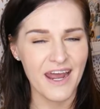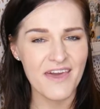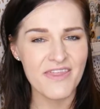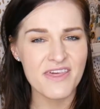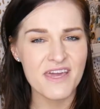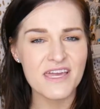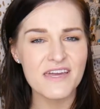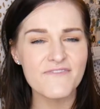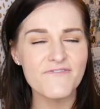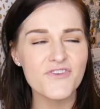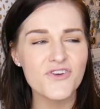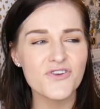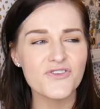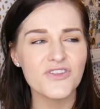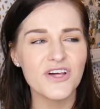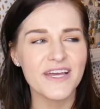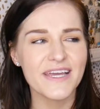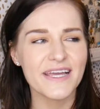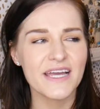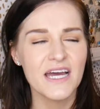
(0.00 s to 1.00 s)
I think if you're
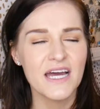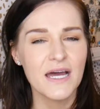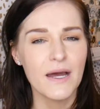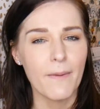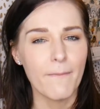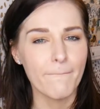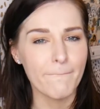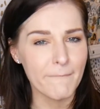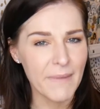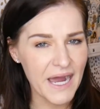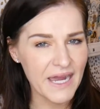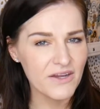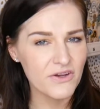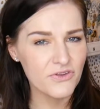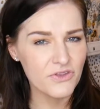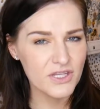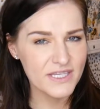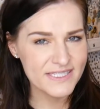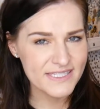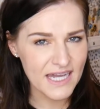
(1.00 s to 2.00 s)
like
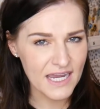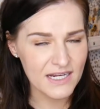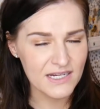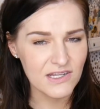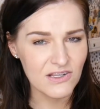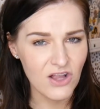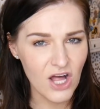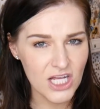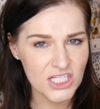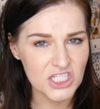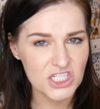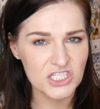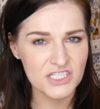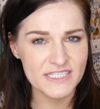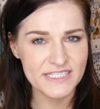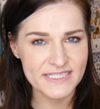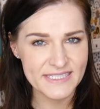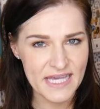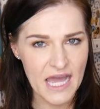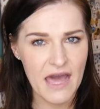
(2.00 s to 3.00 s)
mildly
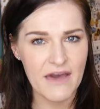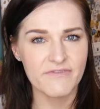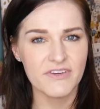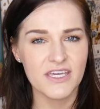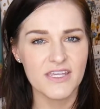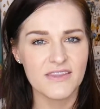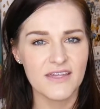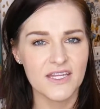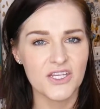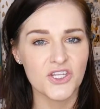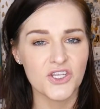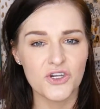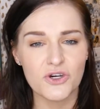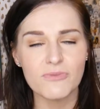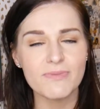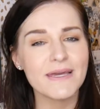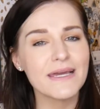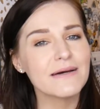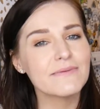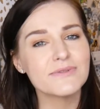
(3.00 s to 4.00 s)
technologically savvy, then
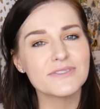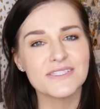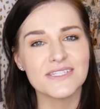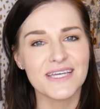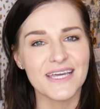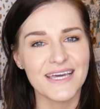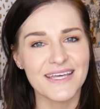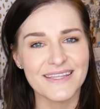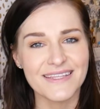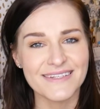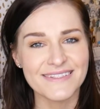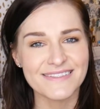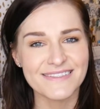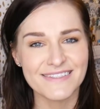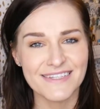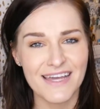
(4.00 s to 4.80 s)
you'll be able to get this